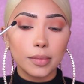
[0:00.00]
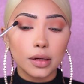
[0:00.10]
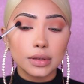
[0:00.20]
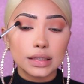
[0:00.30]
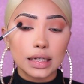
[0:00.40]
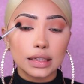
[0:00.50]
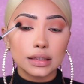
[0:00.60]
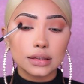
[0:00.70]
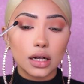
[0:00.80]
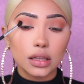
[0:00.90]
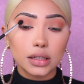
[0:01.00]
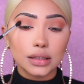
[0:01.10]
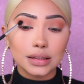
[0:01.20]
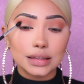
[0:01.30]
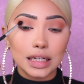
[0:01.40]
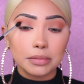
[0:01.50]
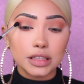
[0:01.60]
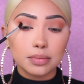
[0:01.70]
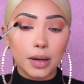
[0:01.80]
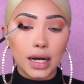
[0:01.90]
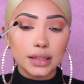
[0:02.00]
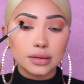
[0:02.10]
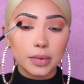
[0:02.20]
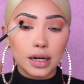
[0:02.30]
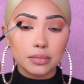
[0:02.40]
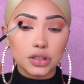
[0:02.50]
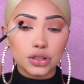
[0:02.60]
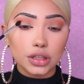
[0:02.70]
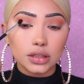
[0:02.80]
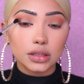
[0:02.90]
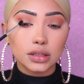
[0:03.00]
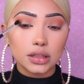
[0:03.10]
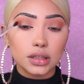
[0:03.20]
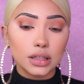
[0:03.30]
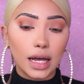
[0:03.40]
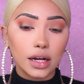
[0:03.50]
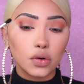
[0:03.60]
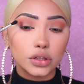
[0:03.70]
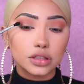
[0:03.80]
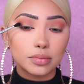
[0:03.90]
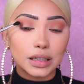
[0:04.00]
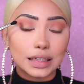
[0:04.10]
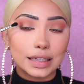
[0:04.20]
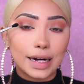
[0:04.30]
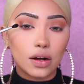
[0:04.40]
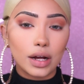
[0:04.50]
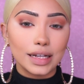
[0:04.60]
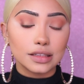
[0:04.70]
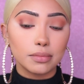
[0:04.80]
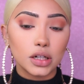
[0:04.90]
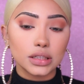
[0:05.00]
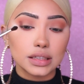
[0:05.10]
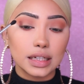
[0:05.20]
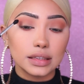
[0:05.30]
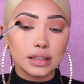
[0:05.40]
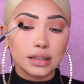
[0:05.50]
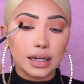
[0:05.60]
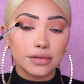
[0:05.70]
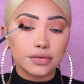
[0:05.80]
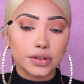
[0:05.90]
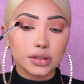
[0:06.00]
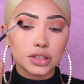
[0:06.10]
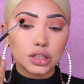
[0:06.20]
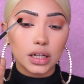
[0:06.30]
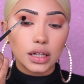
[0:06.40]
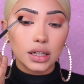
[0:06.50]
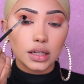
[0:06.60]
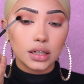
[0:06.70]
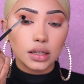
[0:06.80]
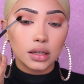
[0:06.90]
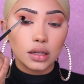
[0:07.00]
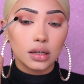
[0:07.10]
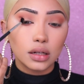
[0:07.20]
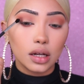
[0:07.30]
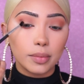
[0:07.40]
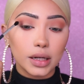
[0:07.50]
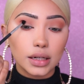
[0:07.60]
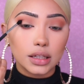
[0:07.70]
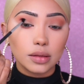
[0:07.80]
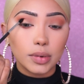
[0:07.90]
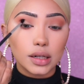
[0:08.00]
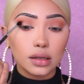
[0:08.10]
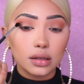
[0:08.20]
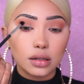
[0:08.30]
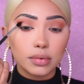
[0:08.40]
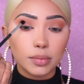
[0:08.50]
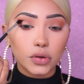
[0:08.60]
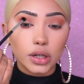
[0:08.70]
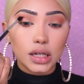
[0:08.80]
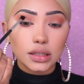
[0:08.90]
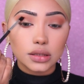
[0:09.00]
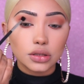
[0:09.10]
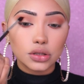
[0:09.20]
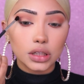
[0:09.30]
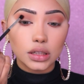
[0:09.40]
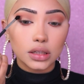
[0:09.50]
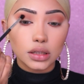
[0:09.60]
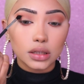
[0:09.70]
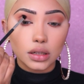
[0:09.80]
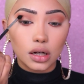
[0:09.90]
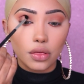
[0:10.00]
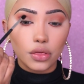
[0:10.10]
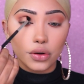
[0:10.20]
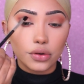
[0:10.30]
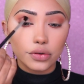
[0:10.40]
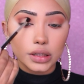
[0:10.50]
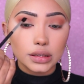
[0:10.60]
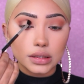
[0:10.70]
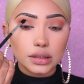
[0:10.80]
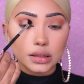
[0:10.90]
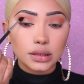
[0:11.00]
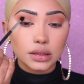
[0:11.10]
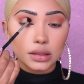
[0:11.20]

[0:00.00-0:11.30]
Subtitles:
going to be taking this color in the same spots, but I'm just not going to blend it out as much as I did that first shade. I'm going to keep it a little bit more concentrated on the crease.